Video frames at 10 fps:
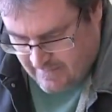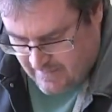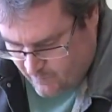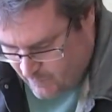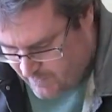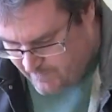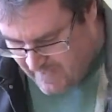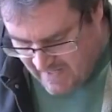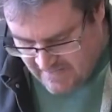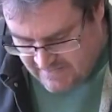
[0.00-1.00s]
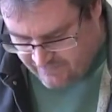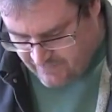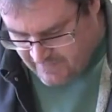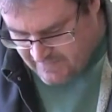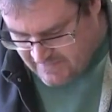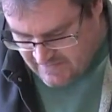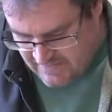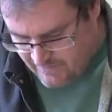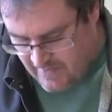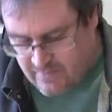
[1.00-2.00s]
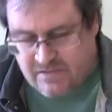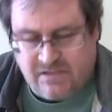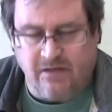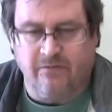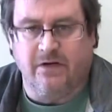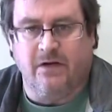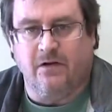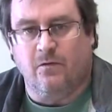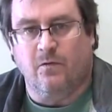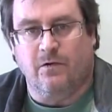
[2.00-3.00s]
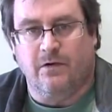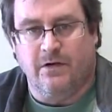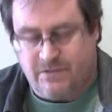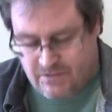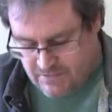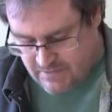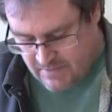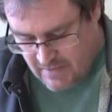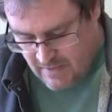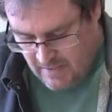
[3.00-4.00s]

in one pass for this is about 7 1/4 inches.